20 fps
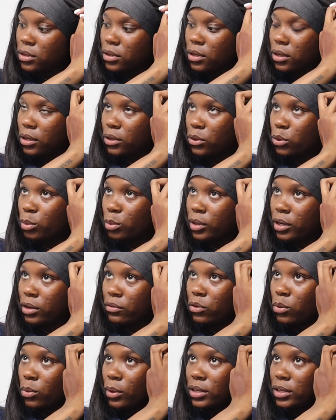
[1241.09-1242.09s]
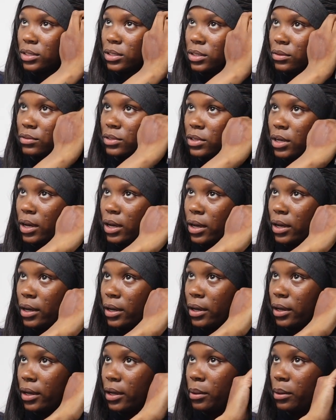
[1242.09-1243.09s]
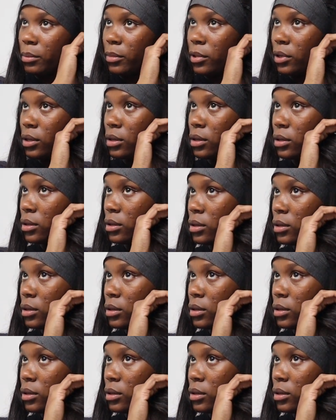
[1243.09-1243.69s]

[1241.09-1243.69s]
a little bit of a waste of time